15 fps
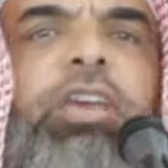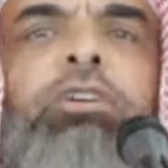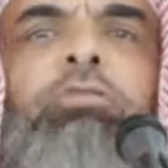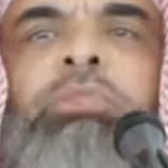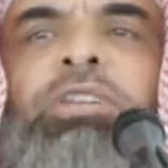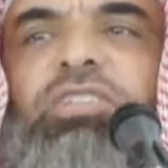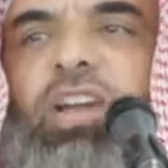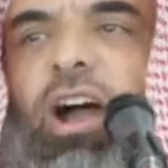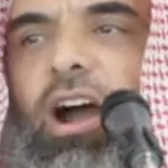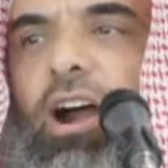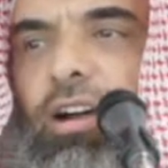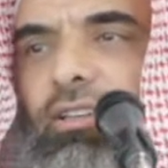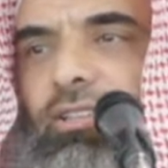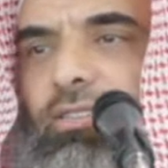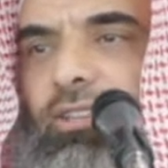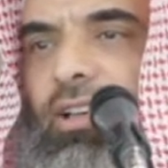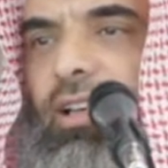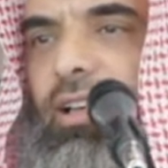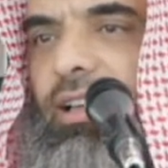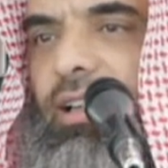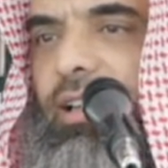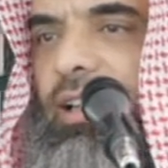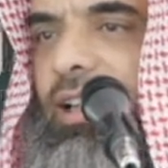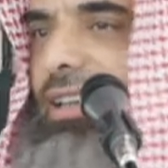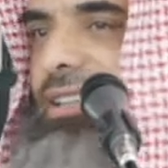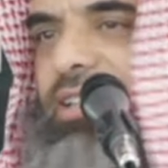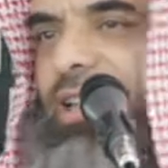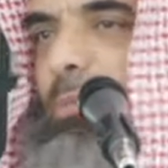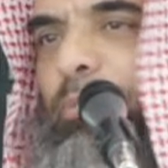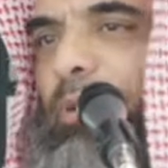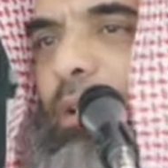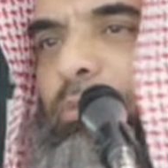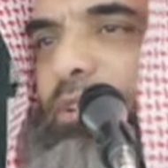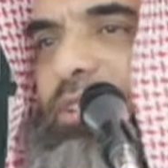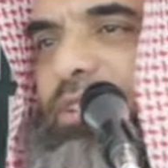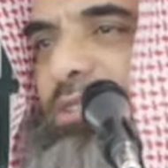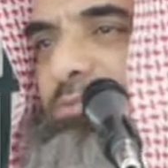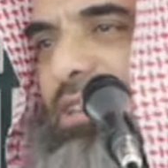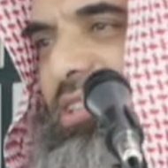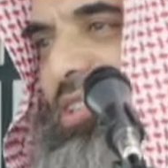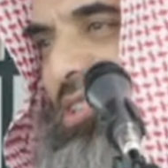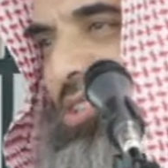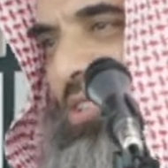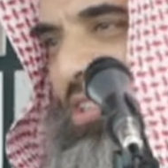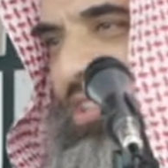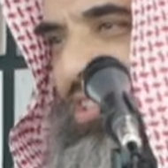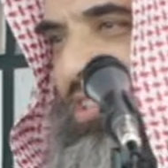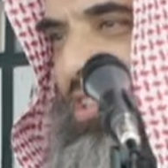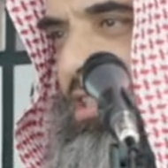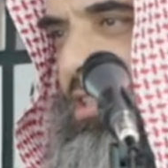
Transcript: human's heart except prophets and messengers.